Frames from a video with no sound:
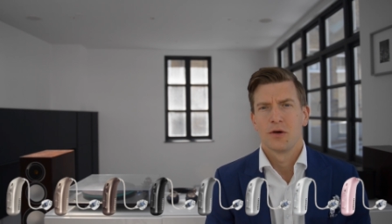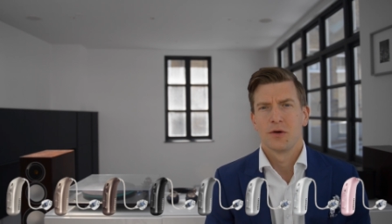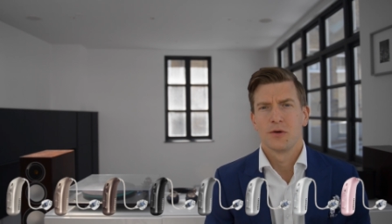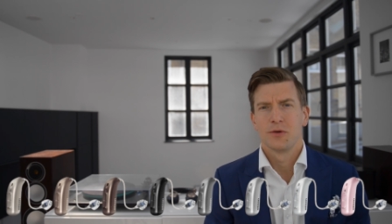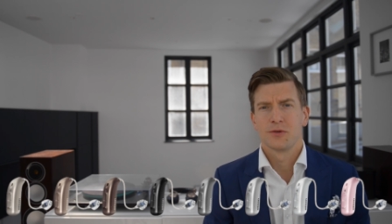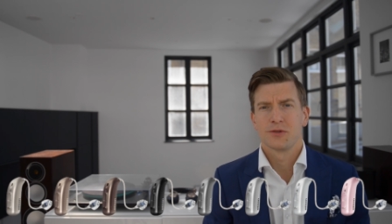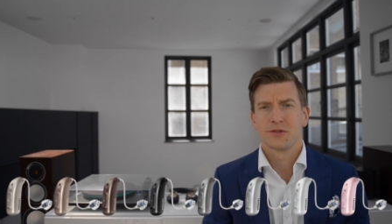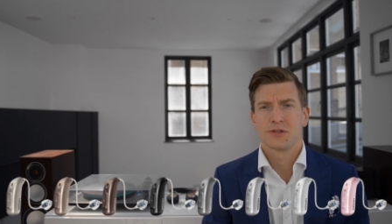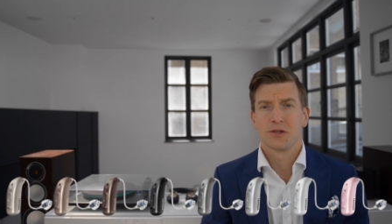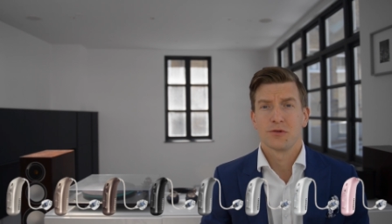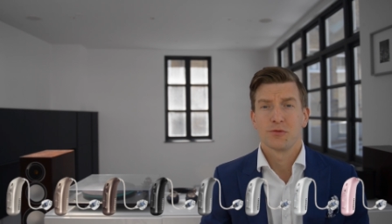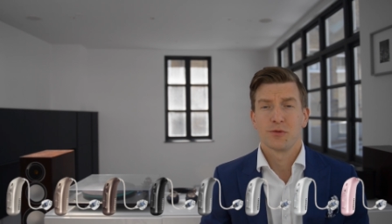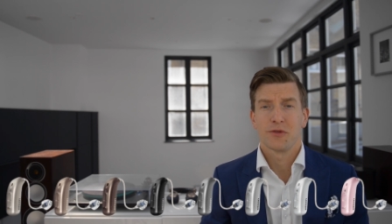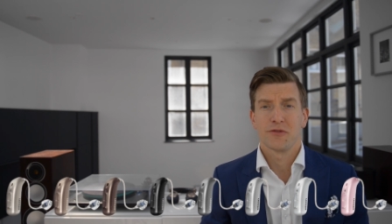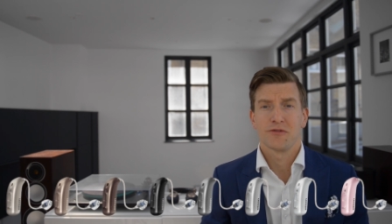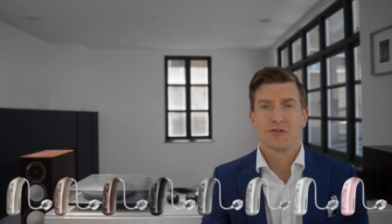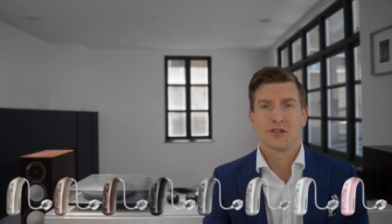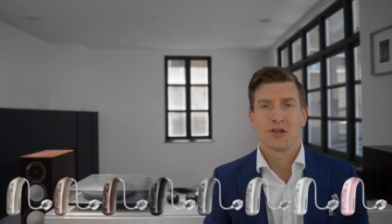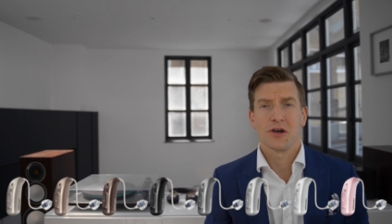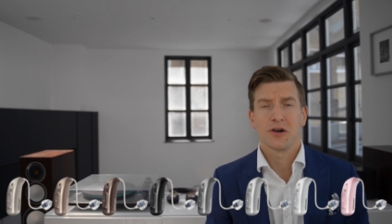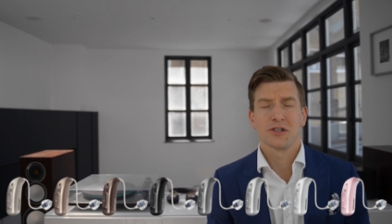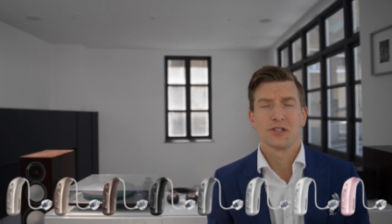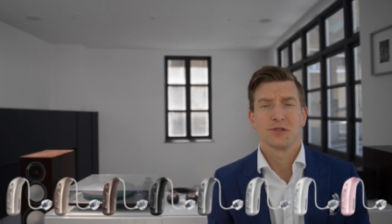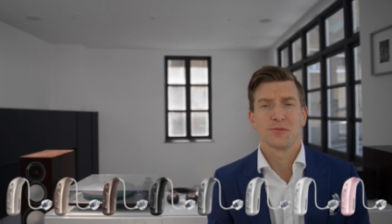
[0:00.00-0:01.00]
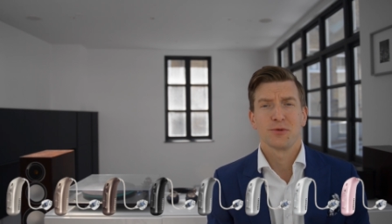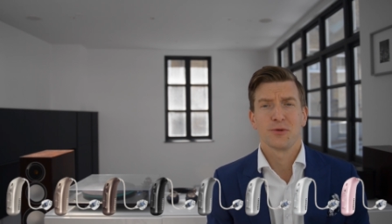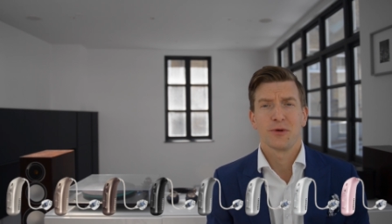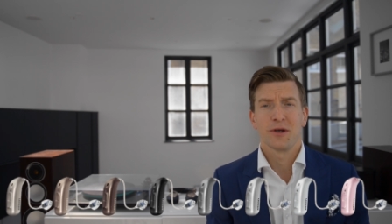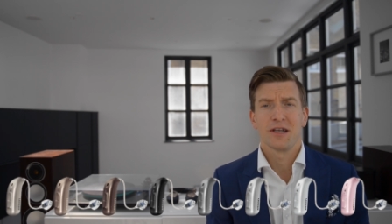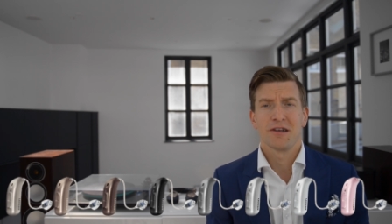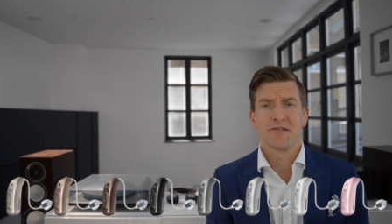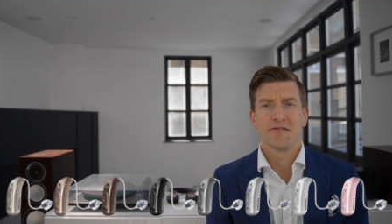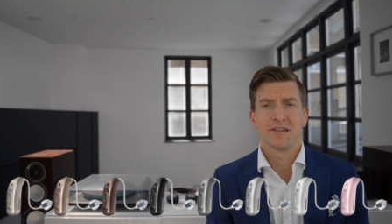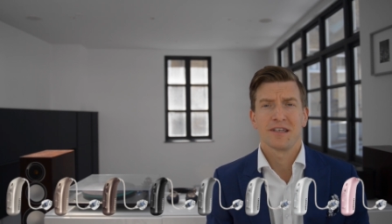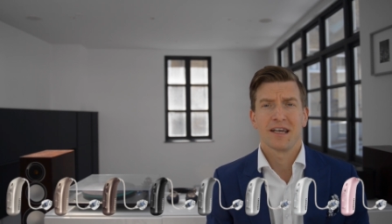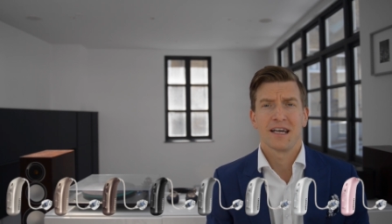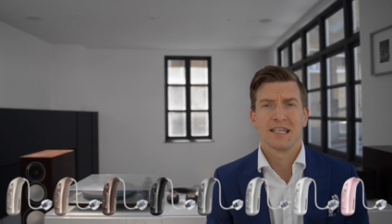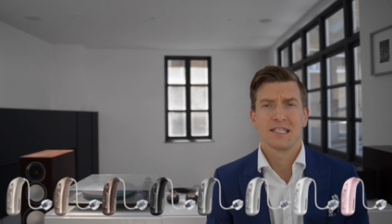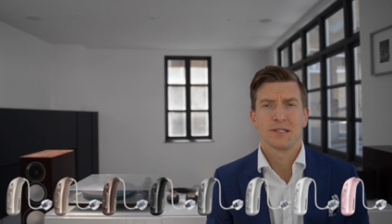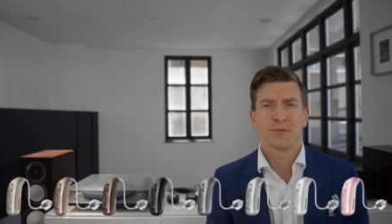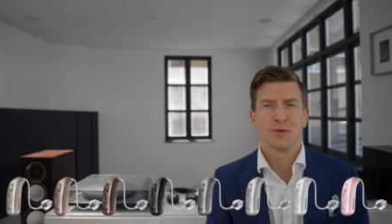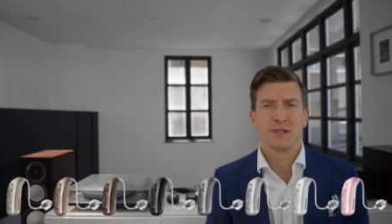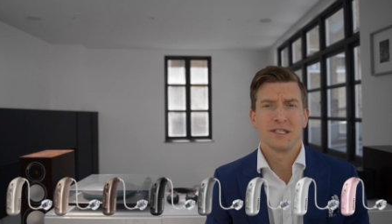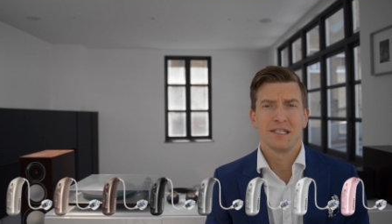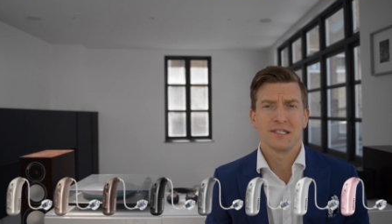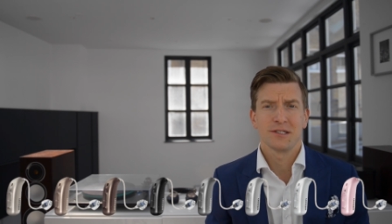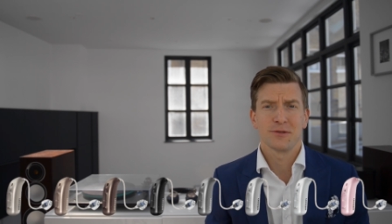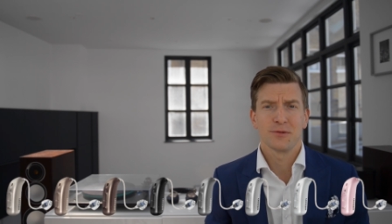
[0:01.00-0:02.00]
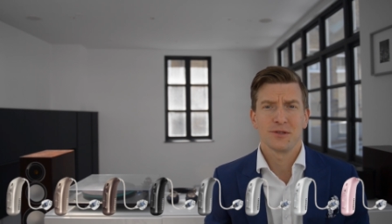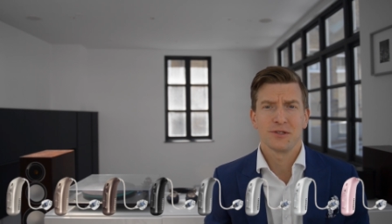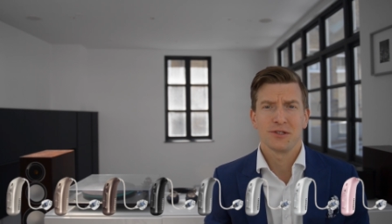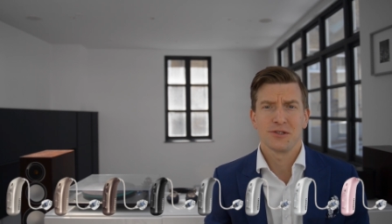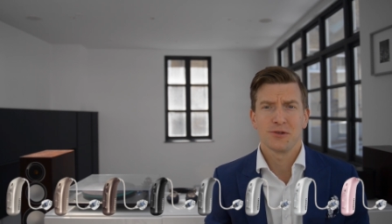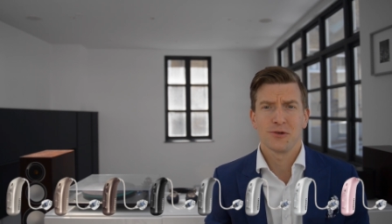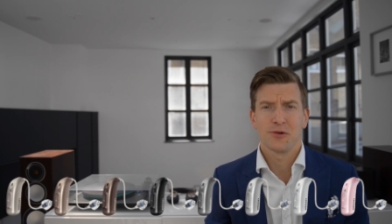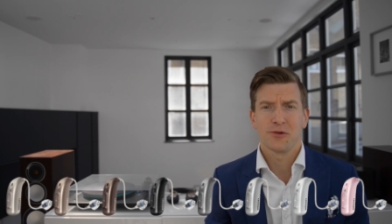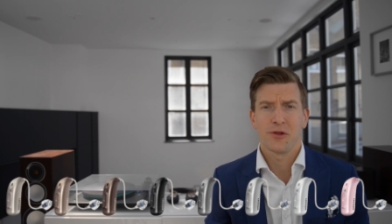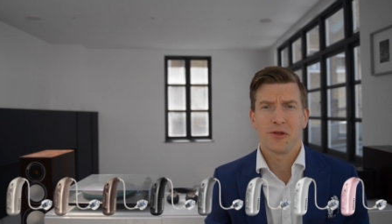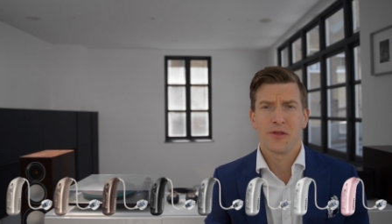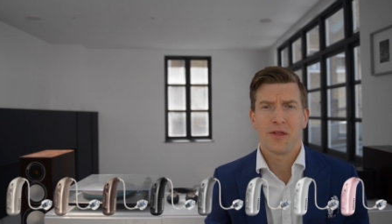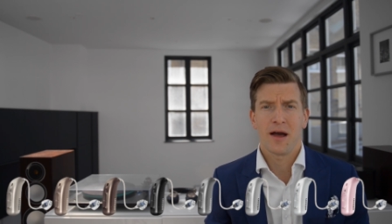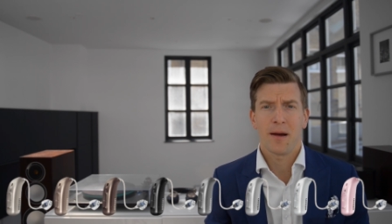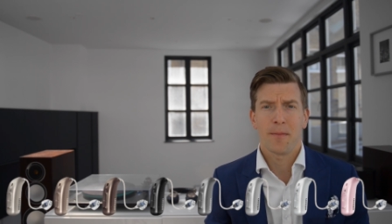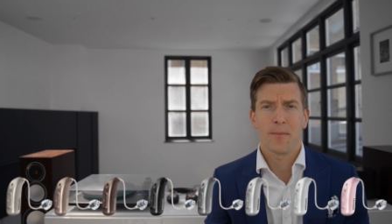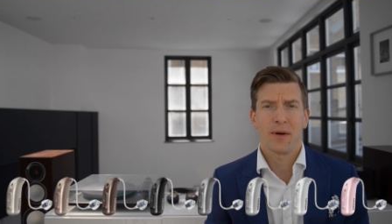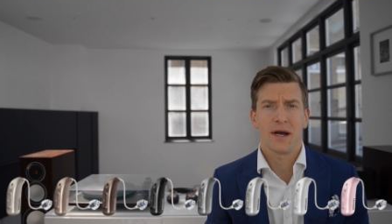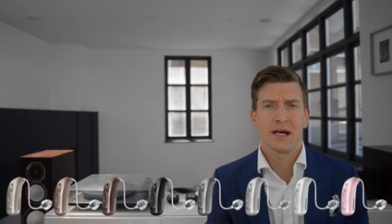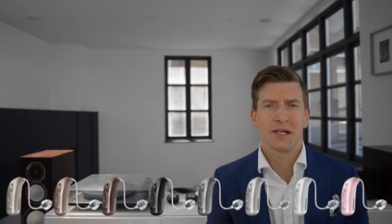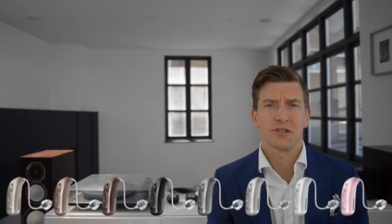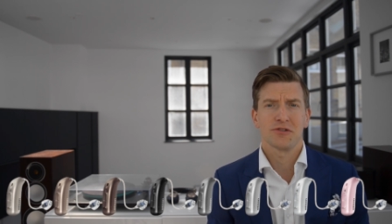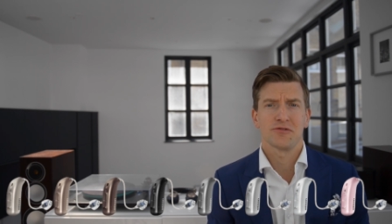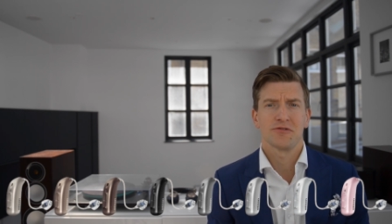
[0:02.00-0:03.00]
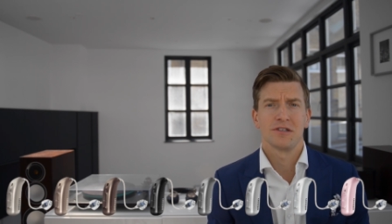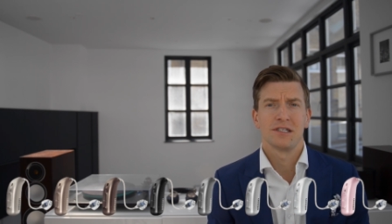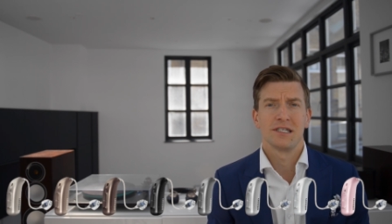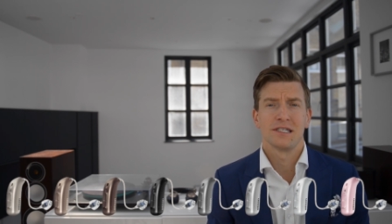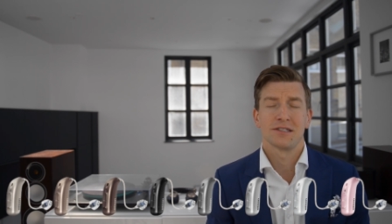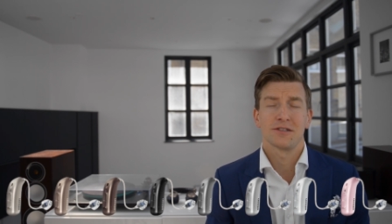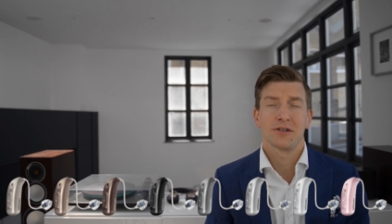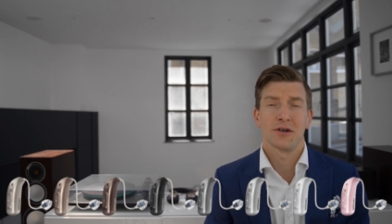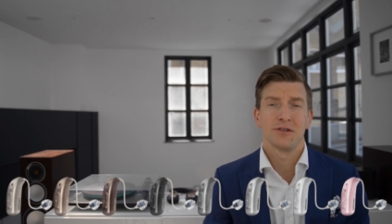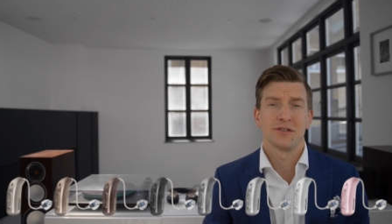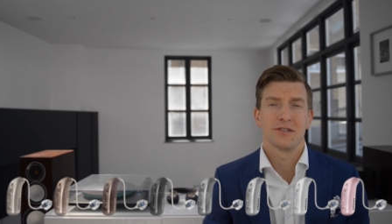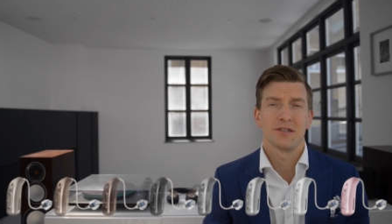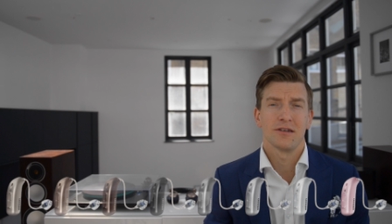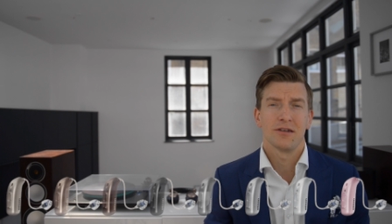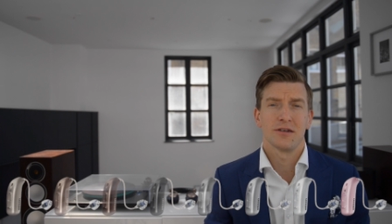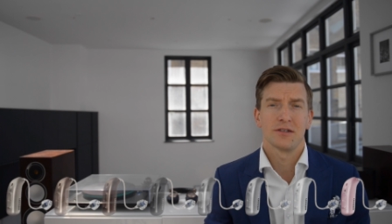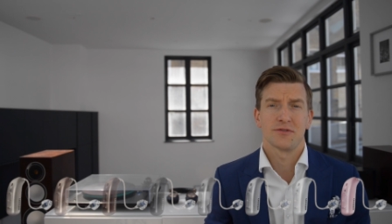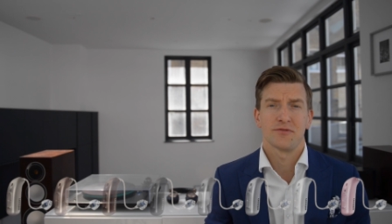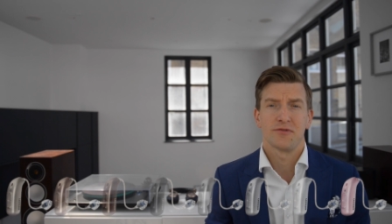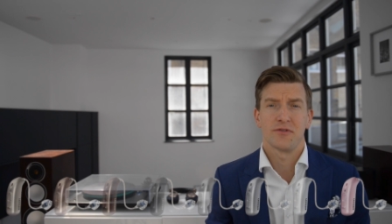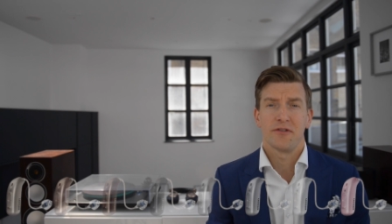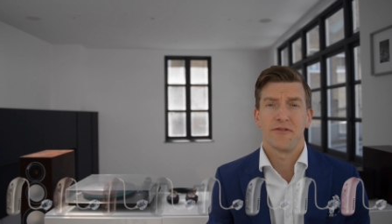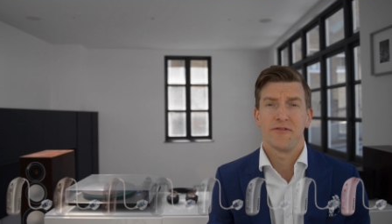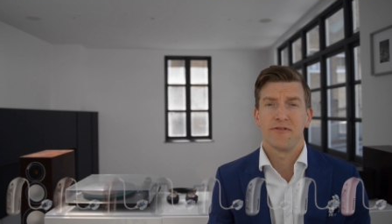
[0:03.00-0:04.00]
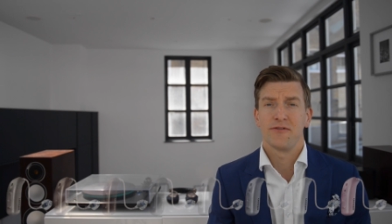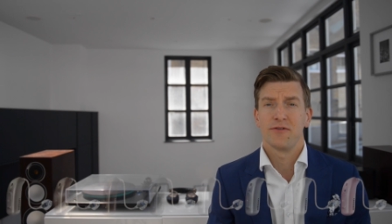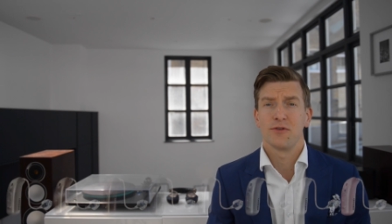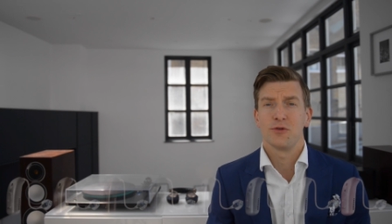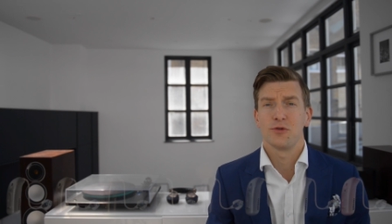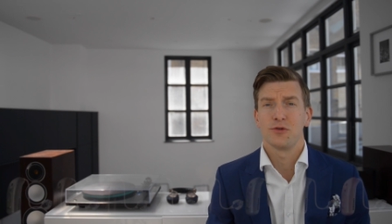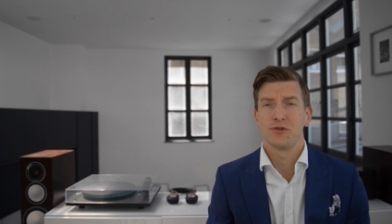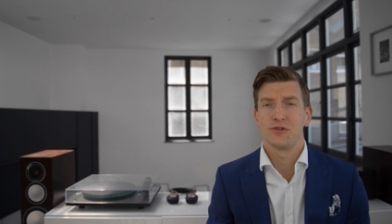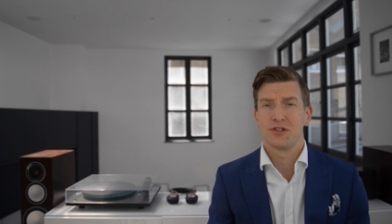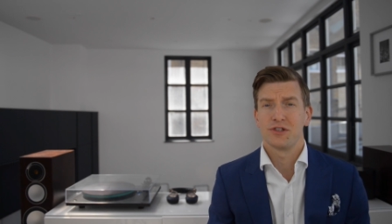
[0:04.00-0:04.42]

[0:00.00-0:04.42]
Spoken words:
Also, with rechargeable hearing aids, we need to ensure that that battery is going to last for a full